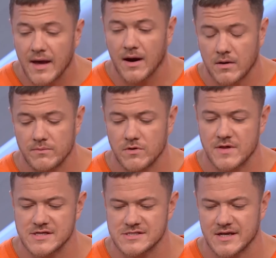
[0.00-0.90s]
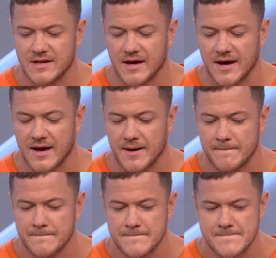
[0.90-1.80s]
yeah, I'll come do this. And, uh,
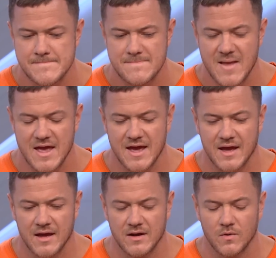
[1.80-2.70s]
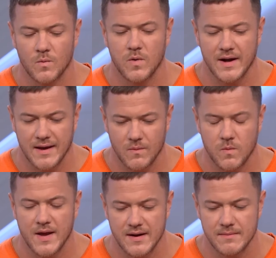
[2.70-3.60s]
and when I
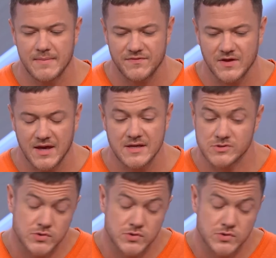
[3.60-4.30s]
went and met the kids,